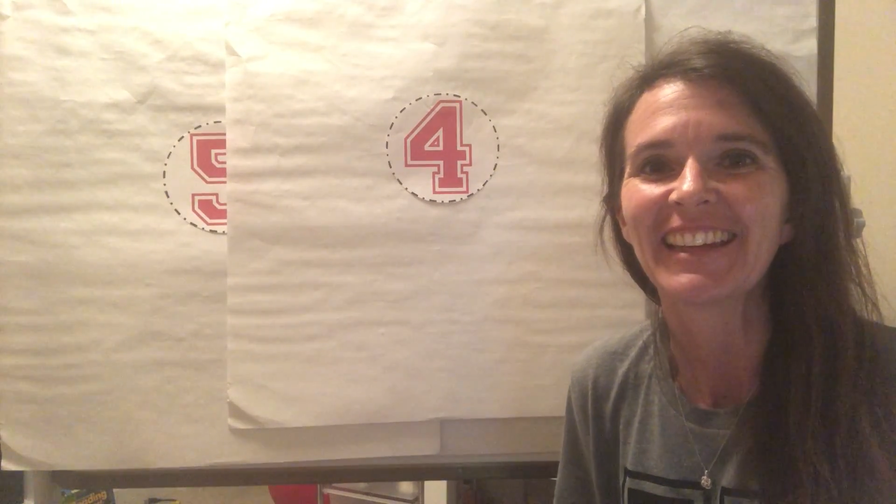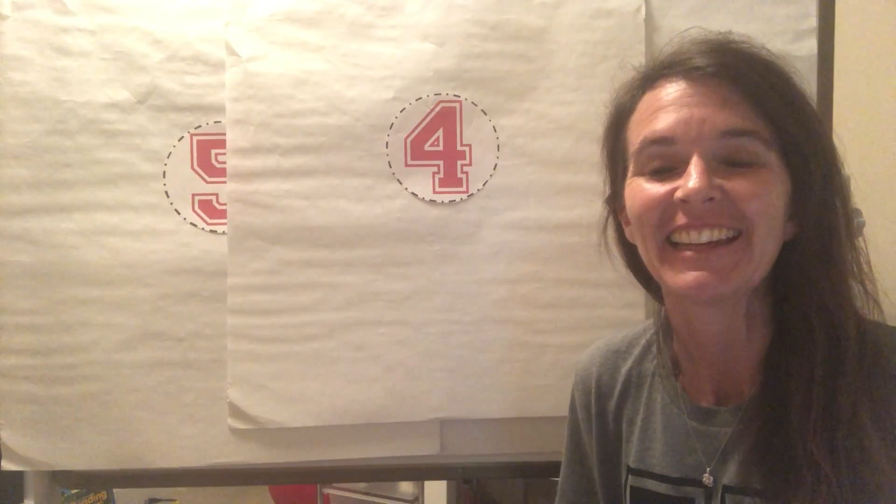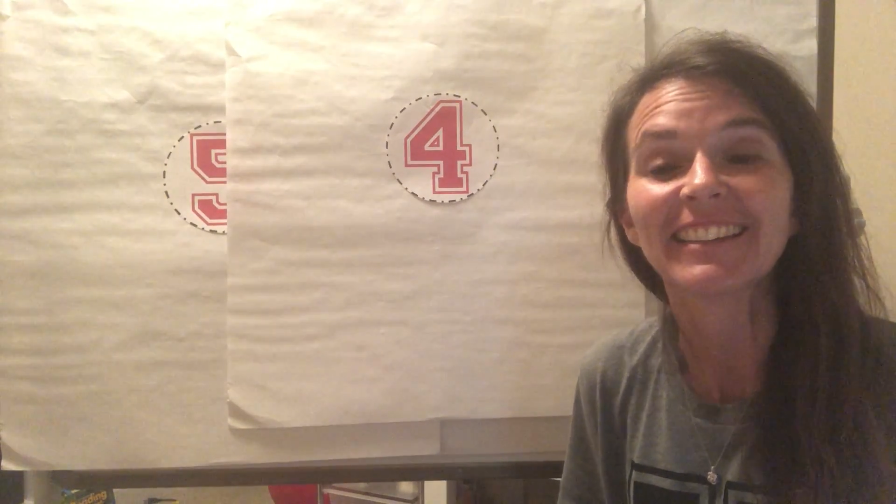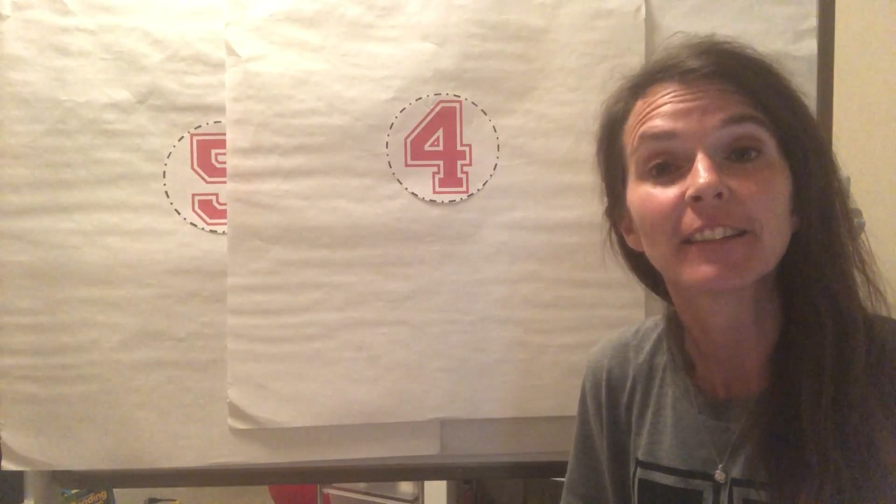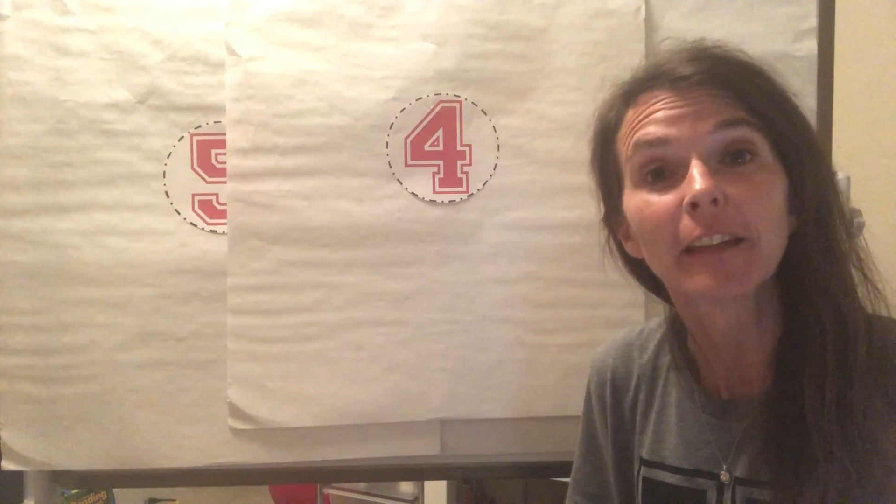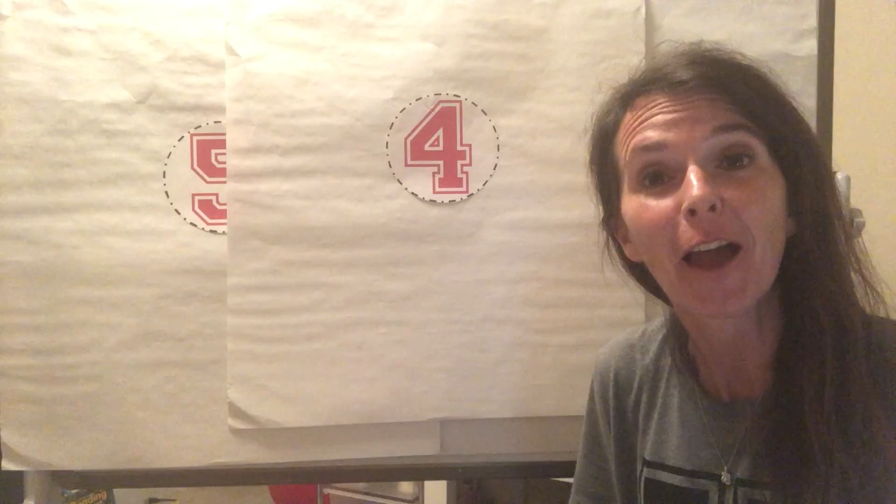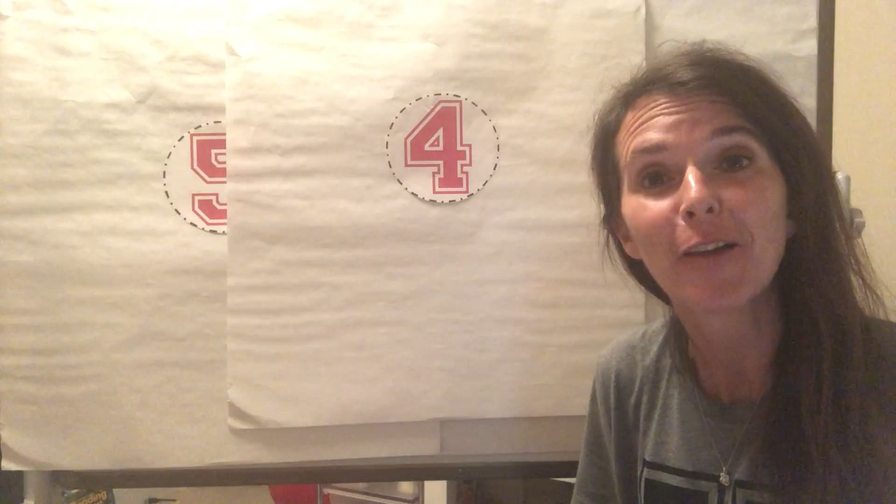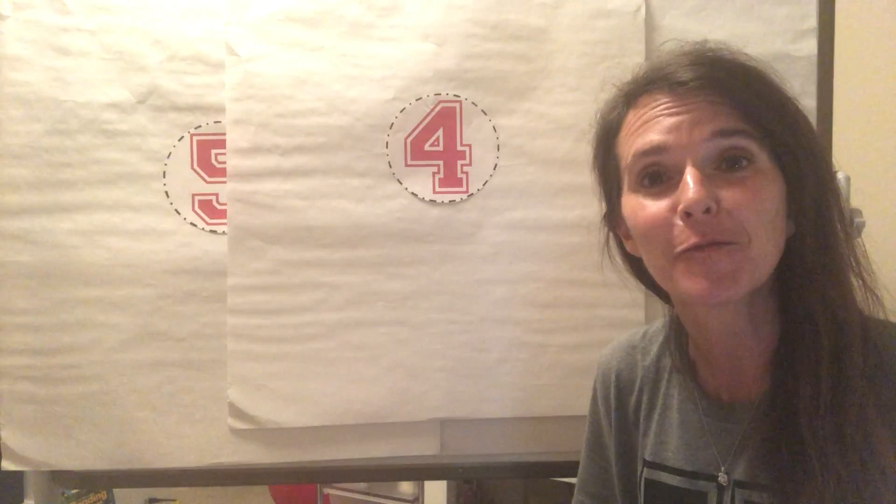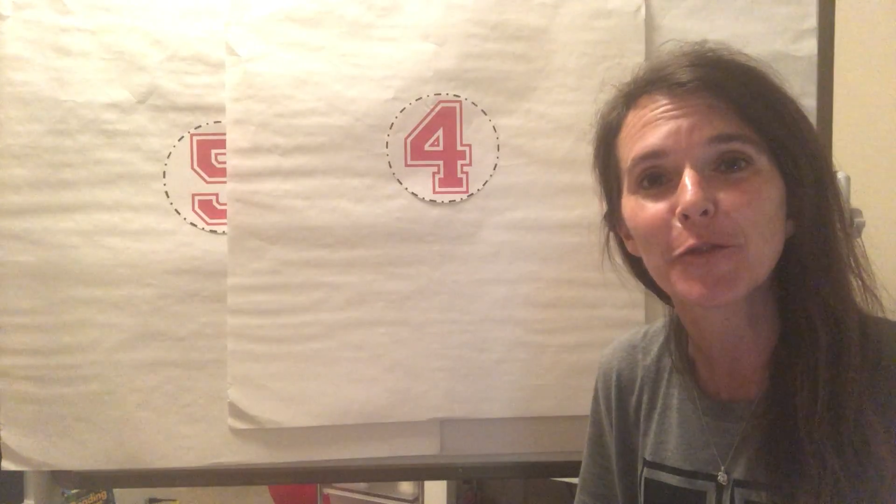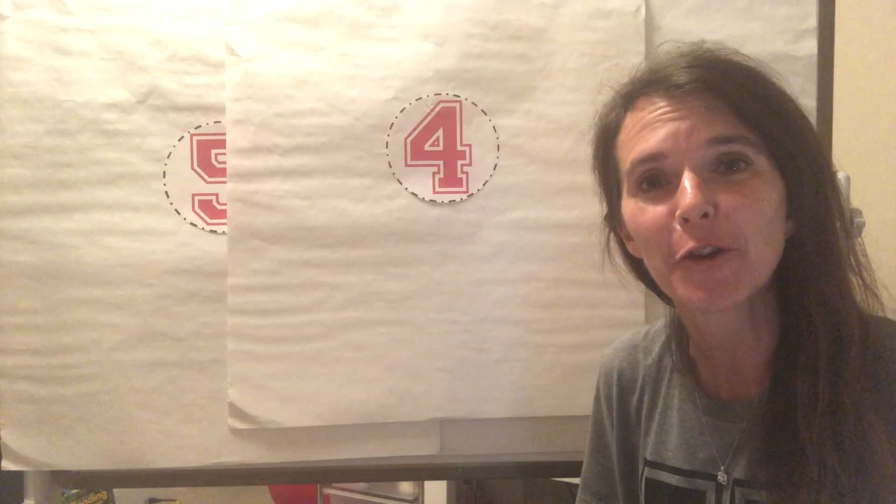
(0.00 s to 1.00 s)
It's
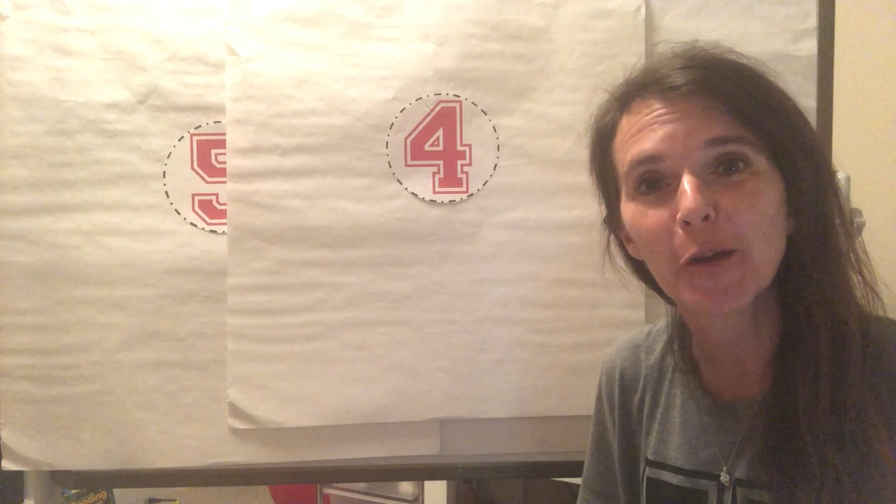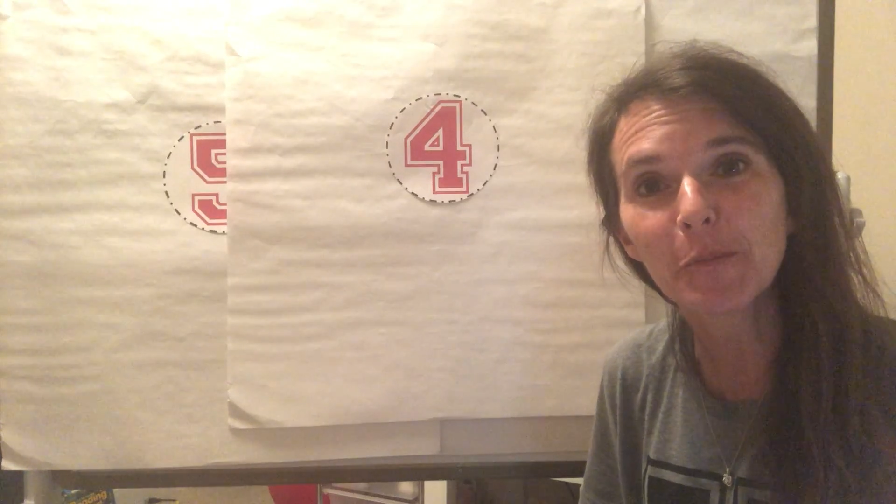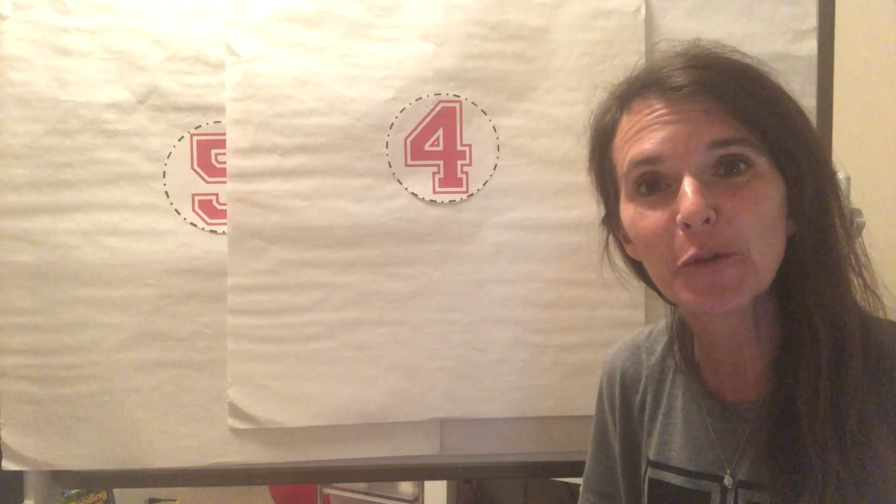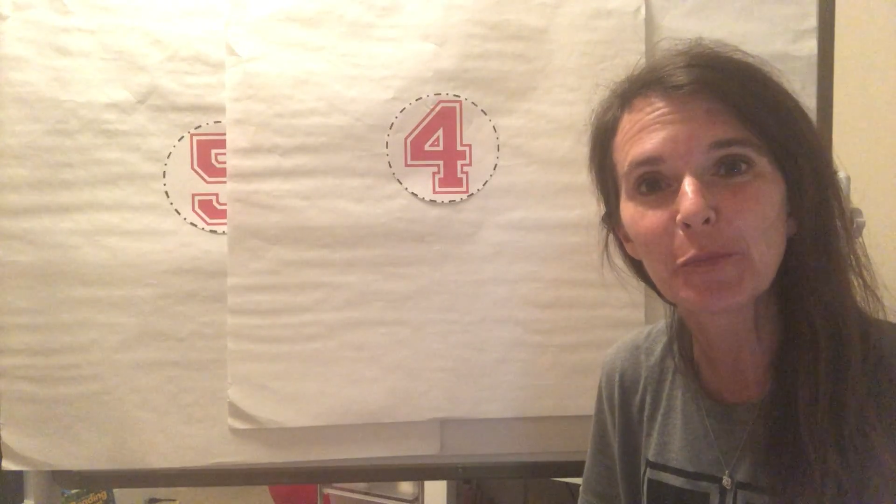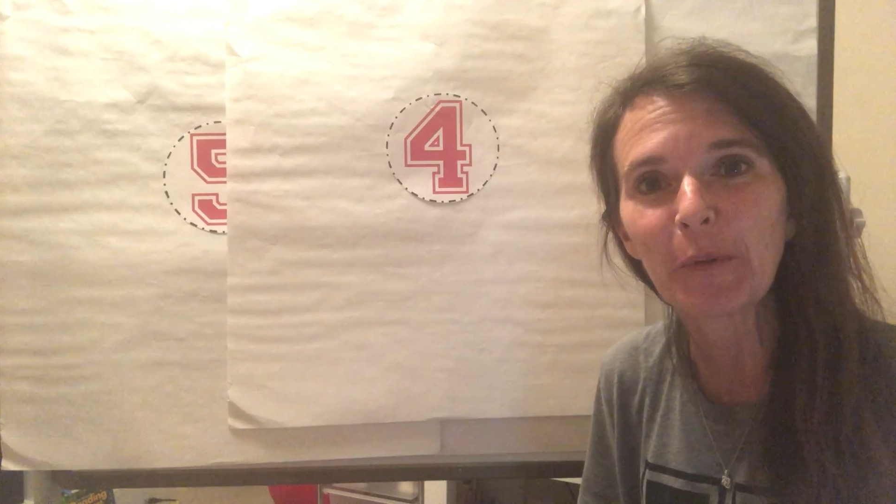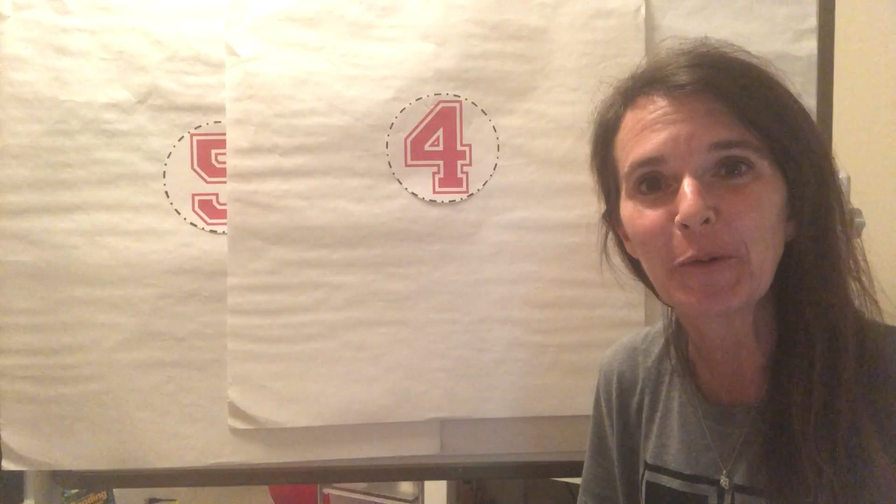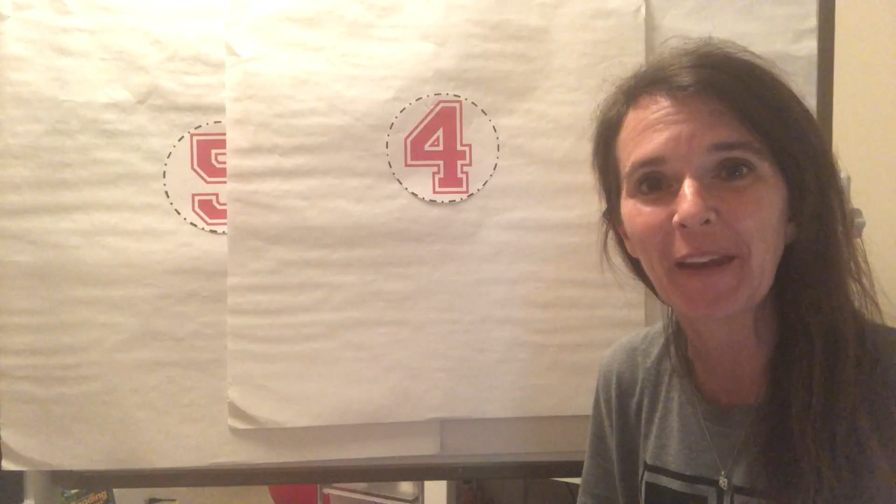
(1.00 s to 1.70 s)
time for Numbers Boot